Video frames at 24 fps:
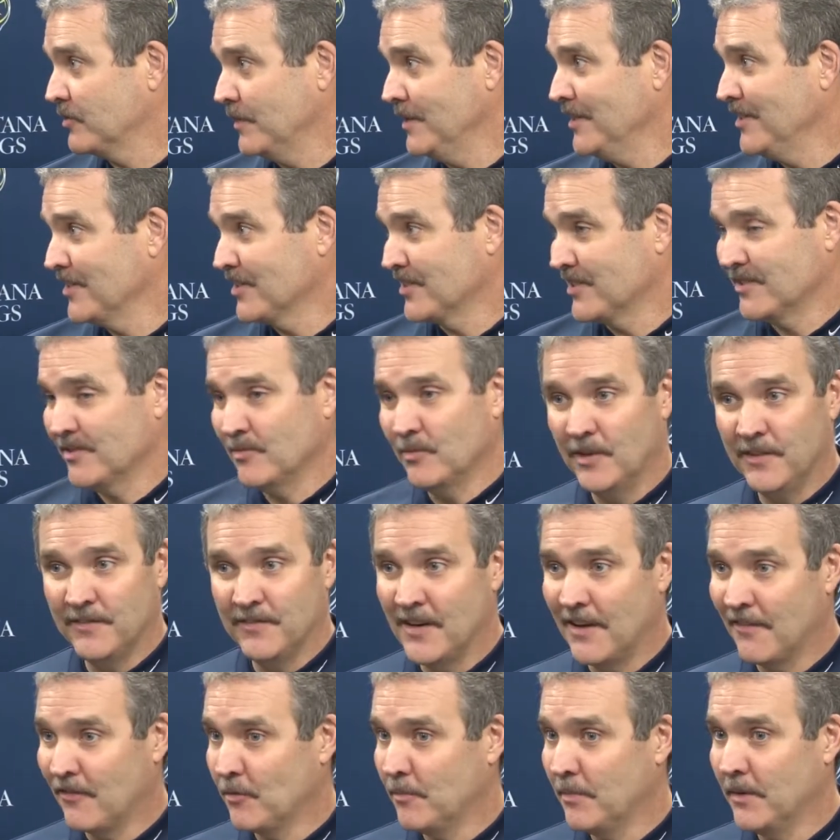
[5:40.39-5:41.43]
We've
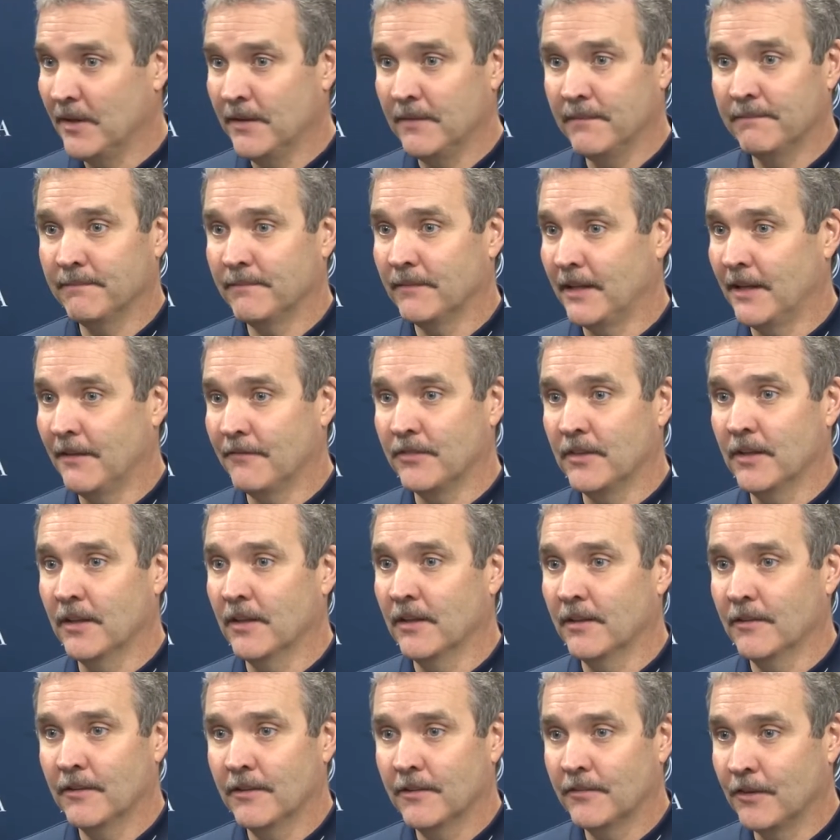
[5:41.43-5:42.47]
never been left
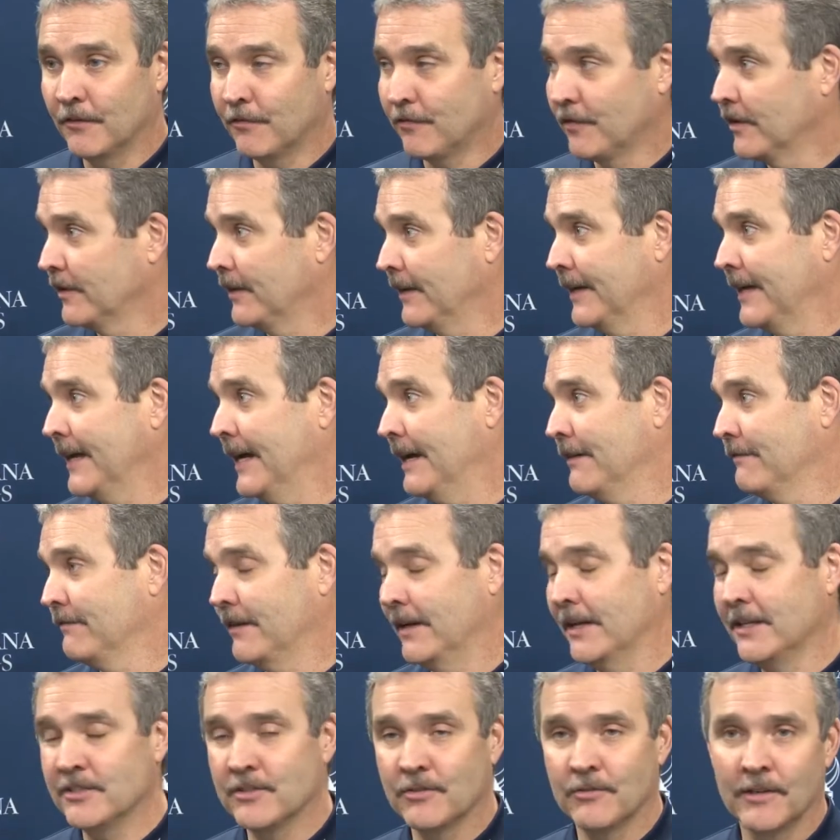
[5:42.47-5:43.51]
the friendly
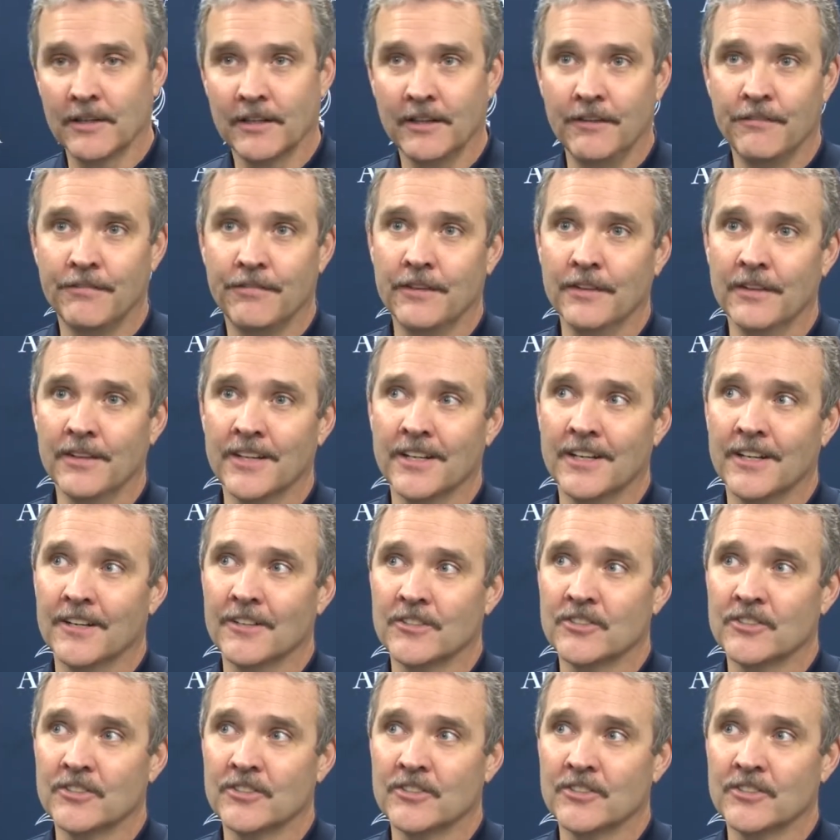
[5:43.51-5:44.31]
confines of Wrigley Field here.